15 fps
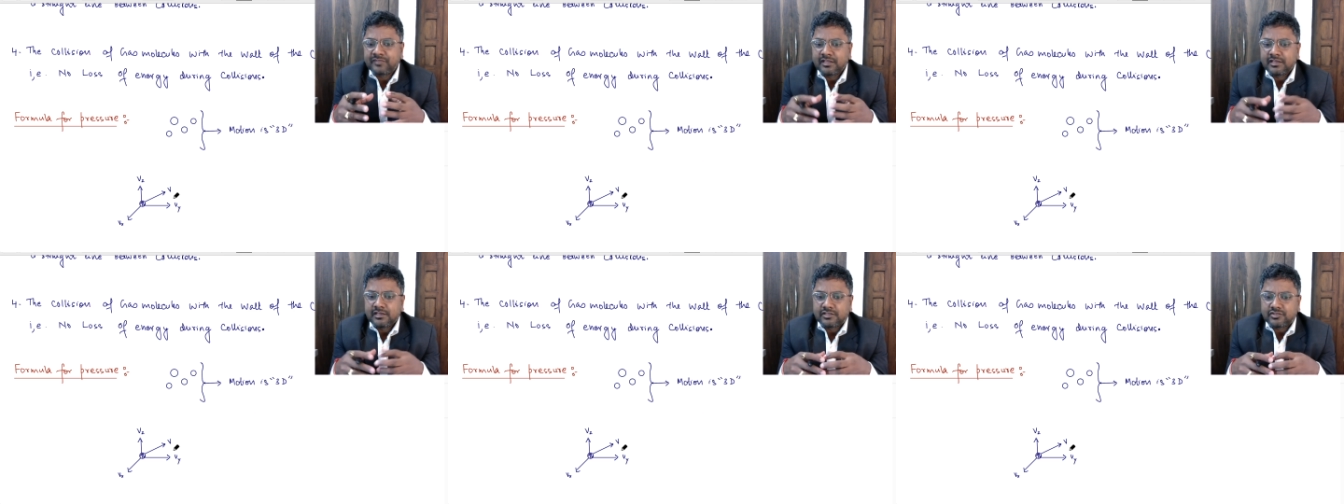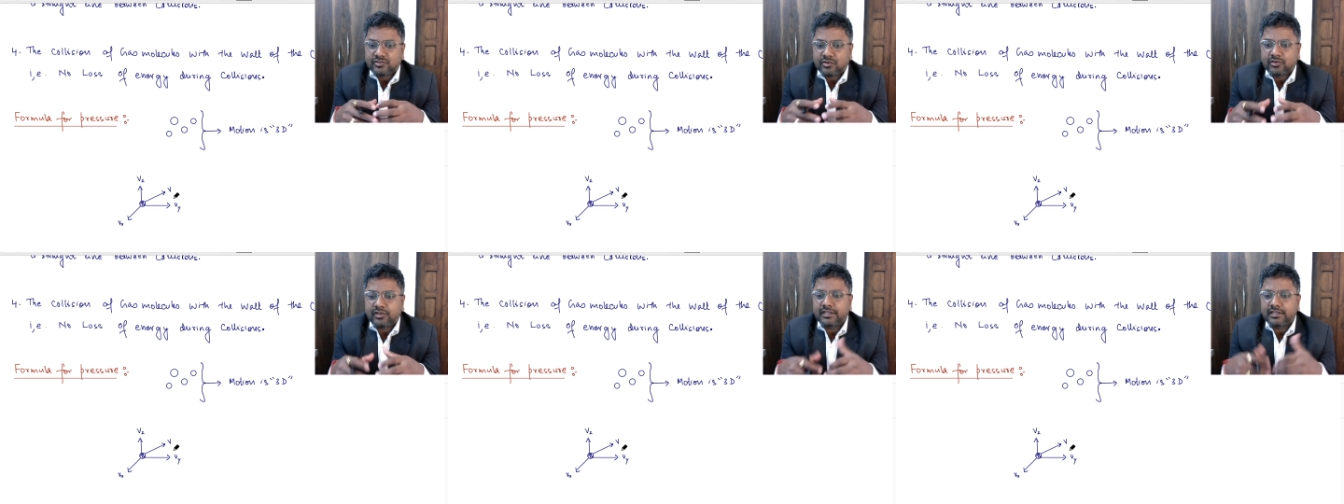
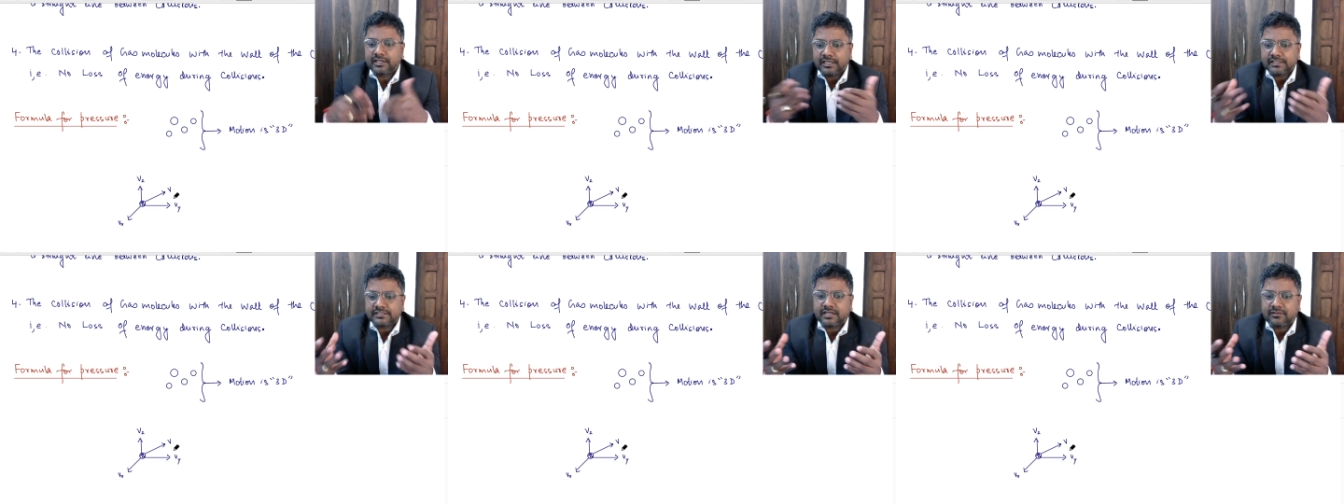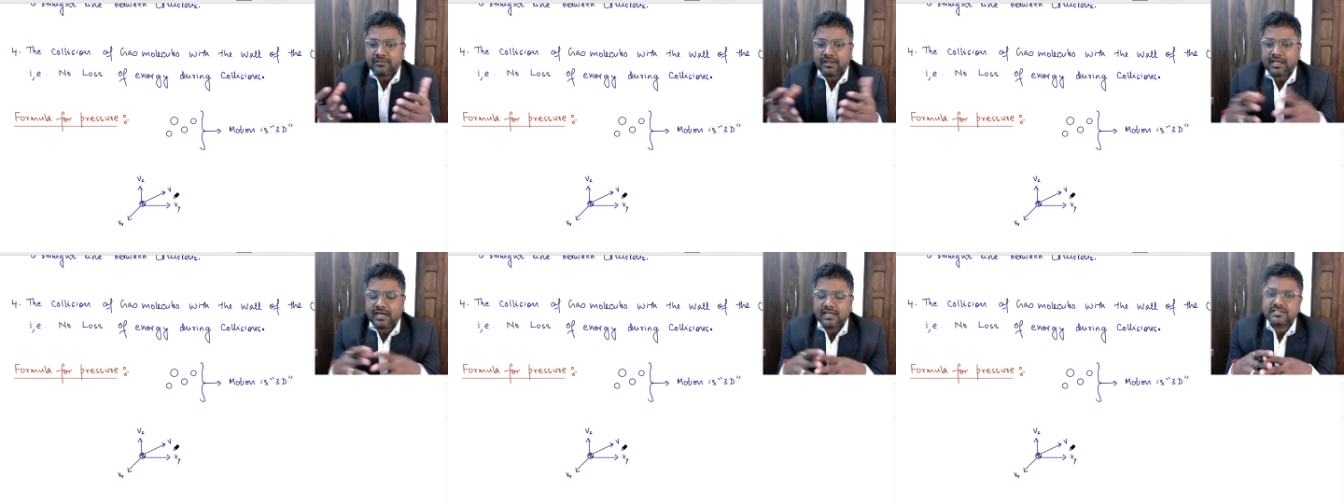So in case of
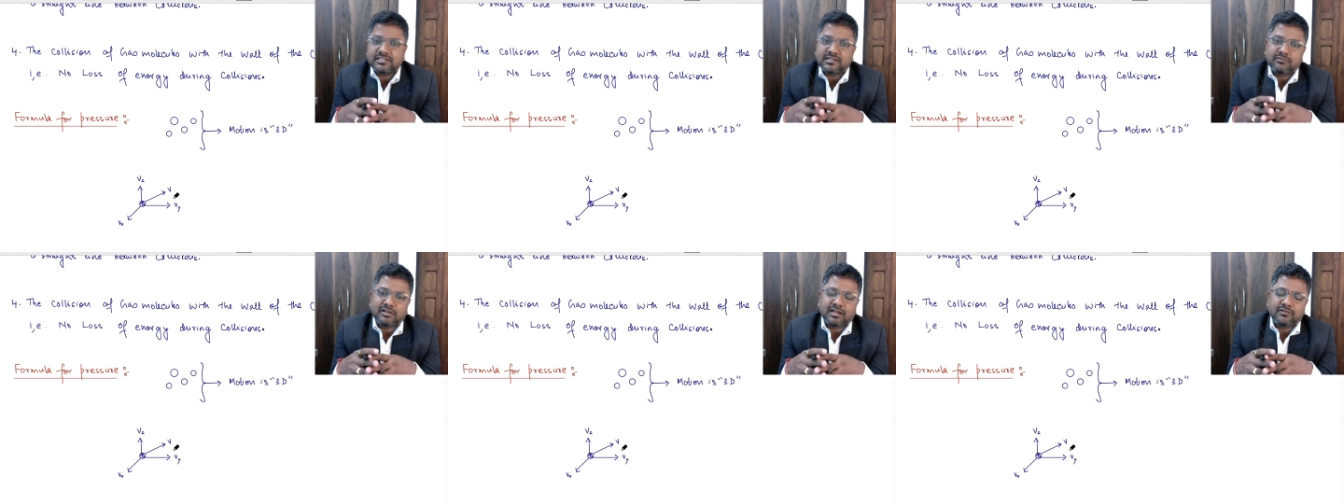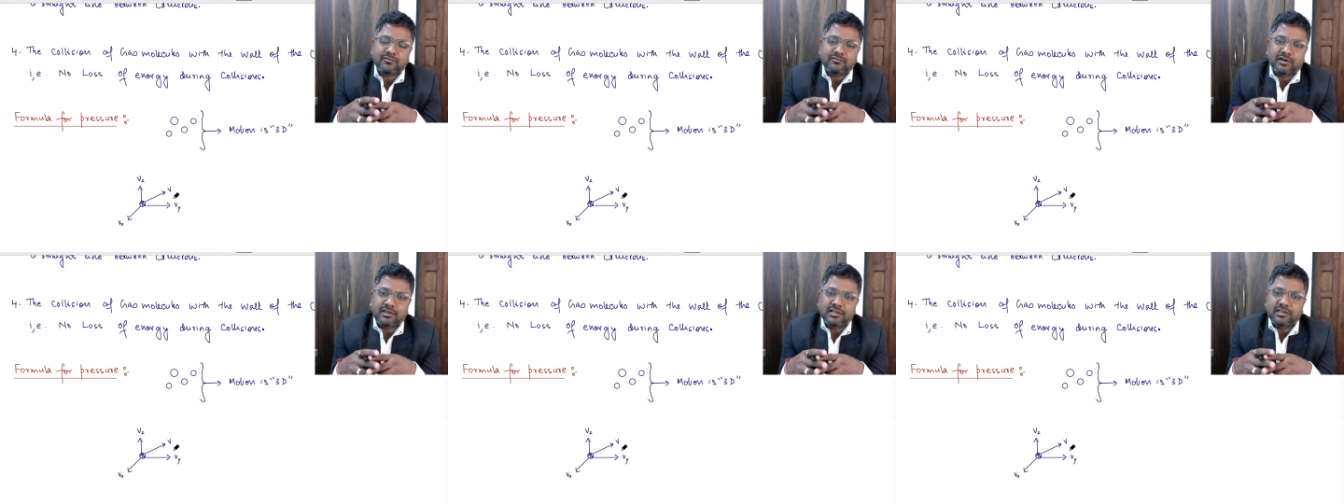large number of
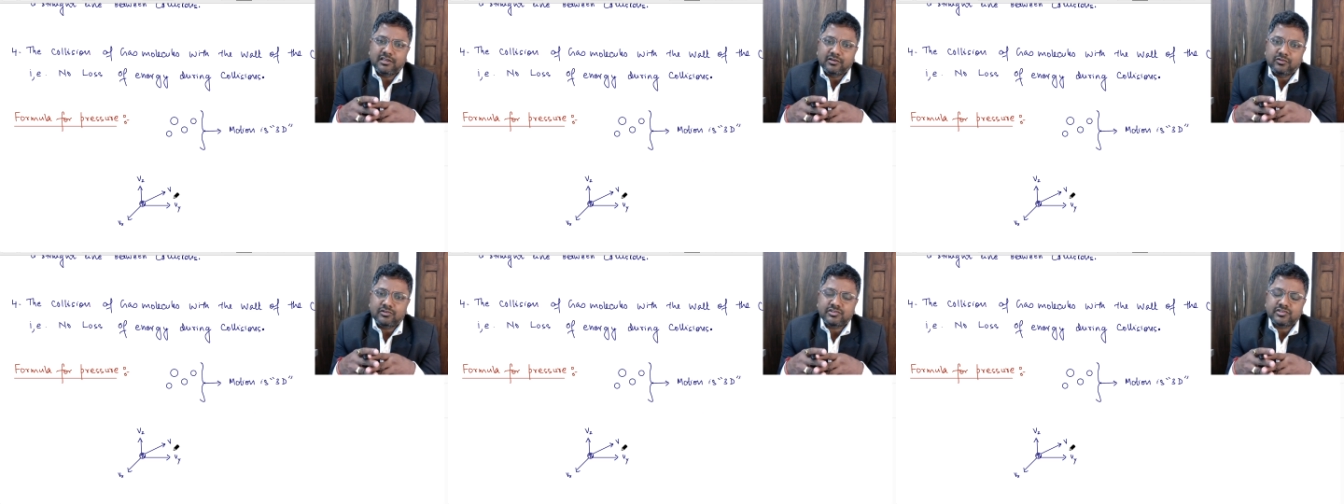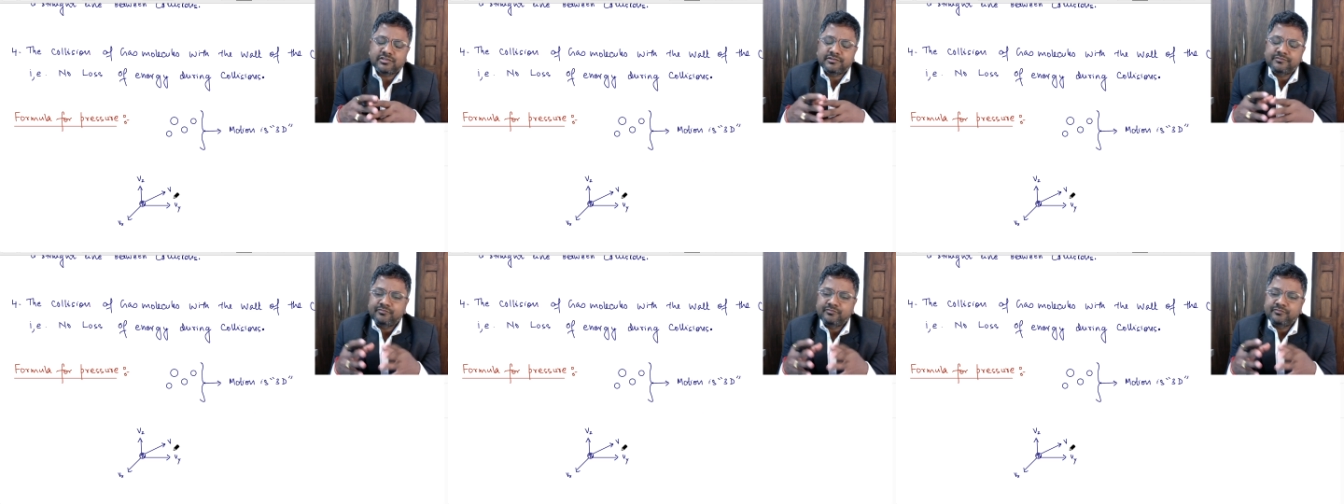molecules,